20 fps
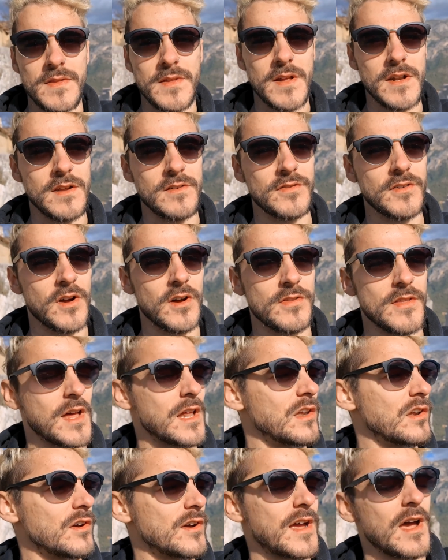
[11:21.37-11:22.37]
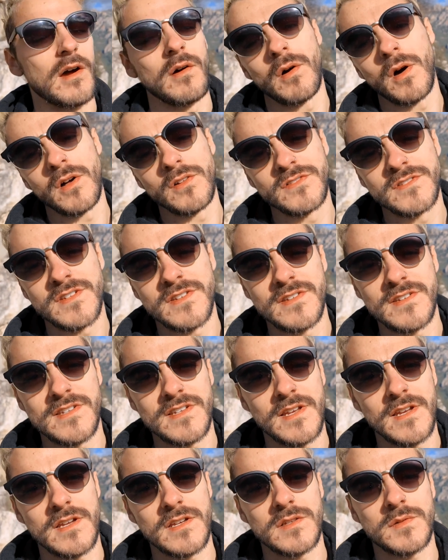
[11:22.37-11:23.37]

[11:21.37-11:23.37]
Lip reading: And then you've got that lookout onto the sea